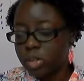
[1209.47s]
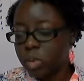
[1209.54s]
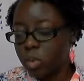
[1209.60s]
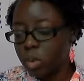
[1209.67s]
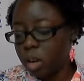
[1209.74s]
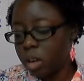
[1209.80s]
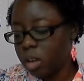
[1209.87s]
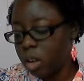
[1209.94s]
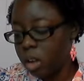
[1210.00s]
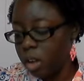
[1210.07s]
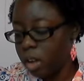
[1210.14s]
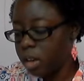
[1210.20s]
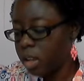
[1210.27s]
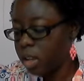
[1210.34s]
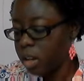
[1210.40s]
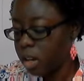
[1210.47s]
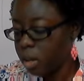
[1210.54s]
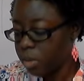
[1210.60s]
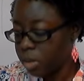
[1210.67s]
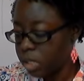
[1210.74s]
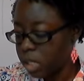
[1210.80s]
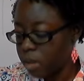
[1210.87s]
to work on
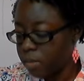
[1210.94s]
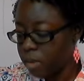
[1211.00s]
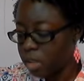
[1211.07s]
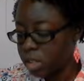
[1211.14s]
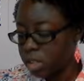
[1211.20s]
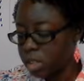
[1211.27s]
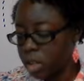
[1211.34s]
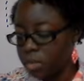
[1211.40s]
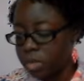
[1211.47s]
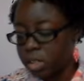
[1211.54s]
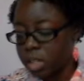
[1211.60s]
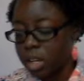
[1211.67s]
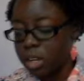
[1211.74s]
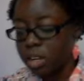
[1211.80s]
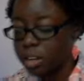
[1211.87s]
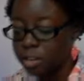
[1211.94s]
number 7, the sums and